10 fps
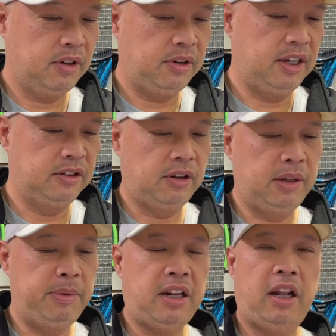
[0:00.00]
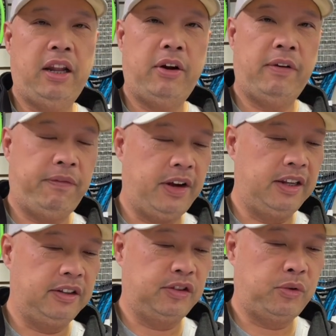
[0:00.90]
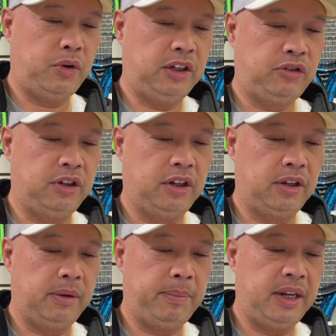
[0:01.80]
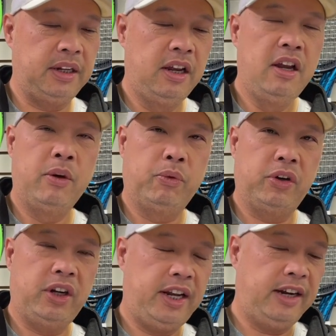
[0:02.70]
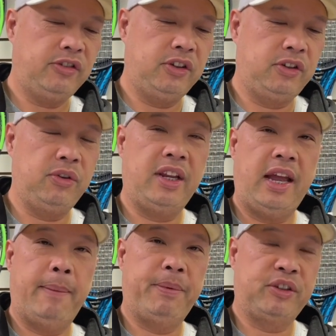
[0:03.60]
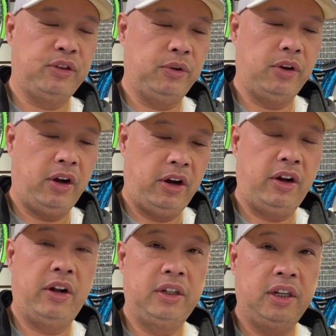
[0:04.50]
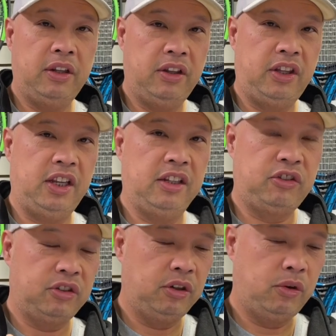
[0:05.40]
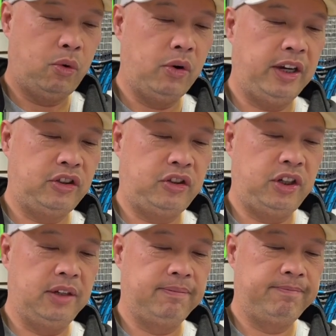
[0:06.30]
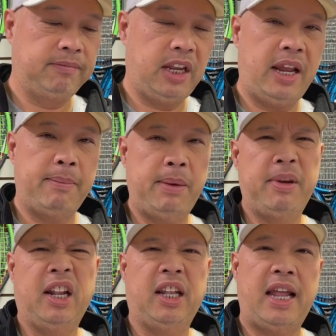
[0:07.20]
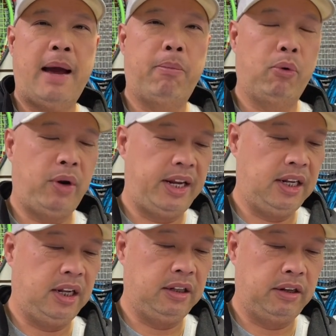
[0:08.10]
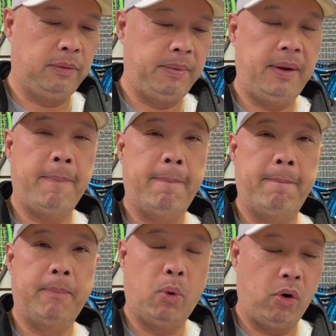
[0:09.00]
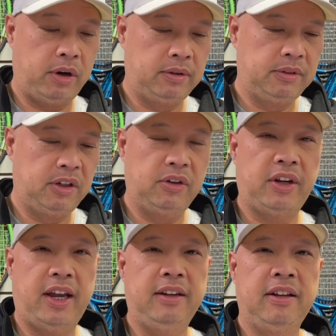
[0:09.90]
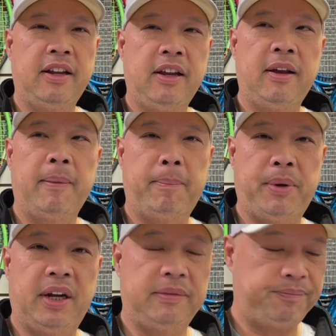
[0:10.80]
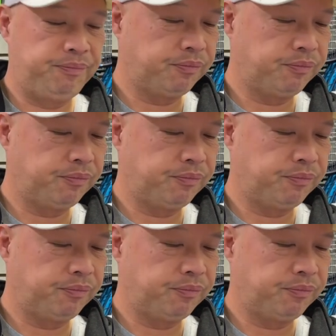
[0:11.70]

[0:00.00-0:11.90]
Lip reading: All right, so let me clarify this question a little bit. We're going to actually do the episode on this question and maybe elaborate a little bit more, okay? But